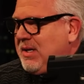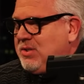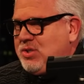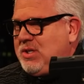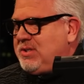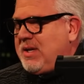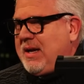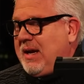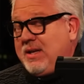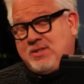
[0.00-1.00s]
And she's
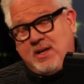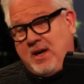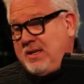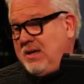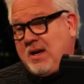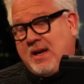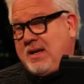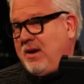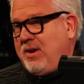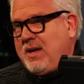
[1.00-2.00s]
like, I said, honey, you got to
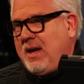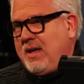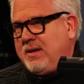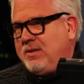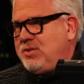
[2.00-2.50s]
carry a gun.